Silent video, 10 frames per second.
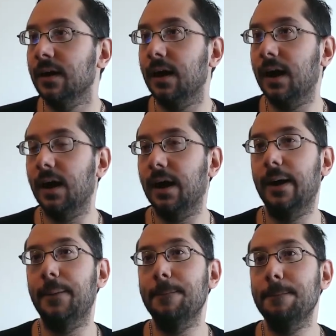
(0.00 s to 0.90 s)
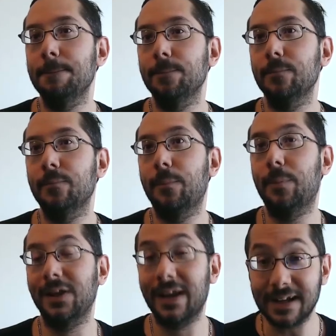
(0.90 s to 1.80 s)
But
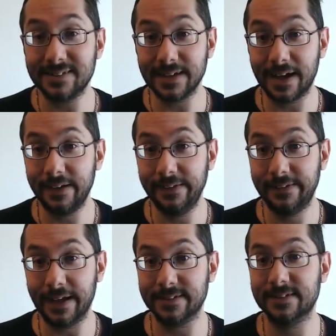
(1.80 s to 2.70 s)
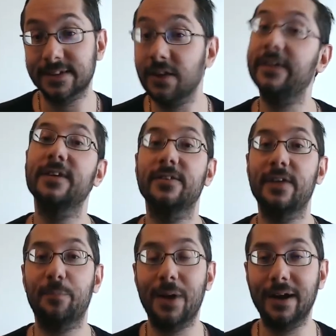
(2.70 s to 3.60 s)
like I said, that's a skill that takes a lot
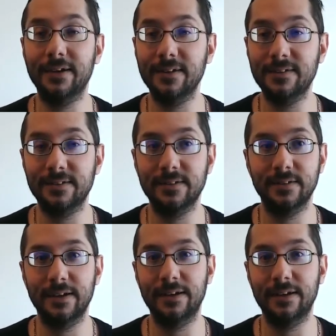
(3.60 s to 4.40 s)
of practice.